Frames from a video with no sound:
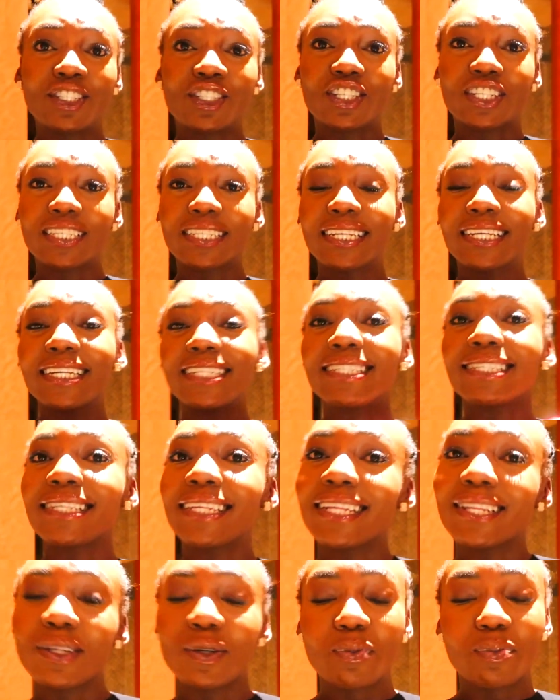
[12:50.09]
just
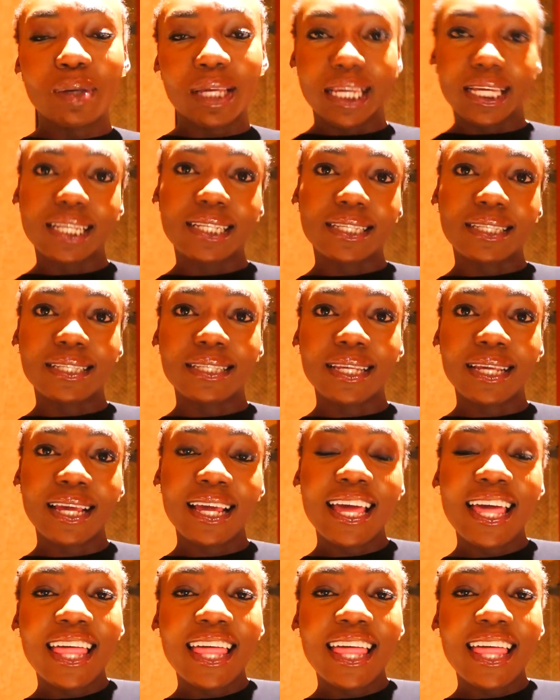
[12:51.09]
continue peace,